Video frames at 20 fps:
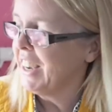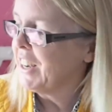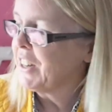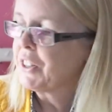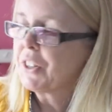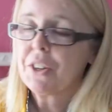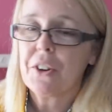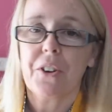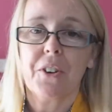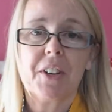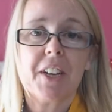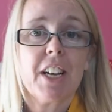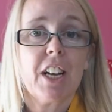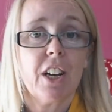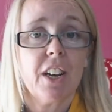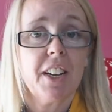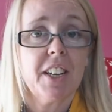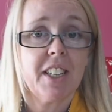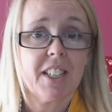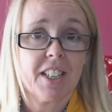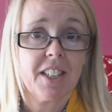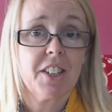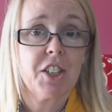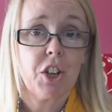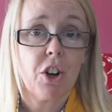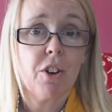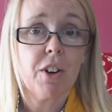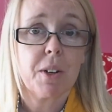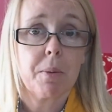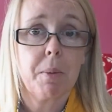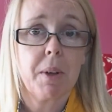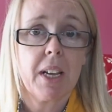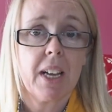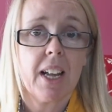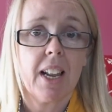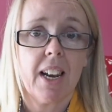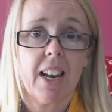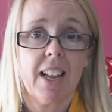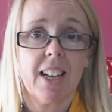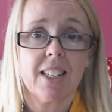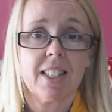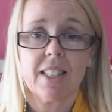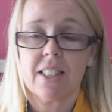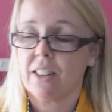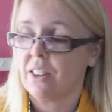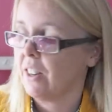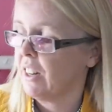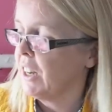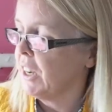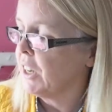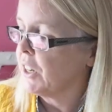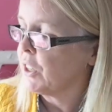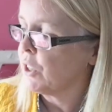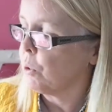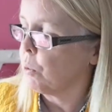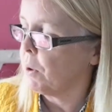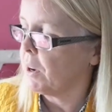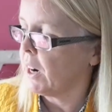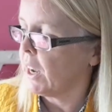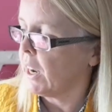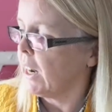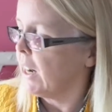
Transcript: So it, it taught me a lesson. So when I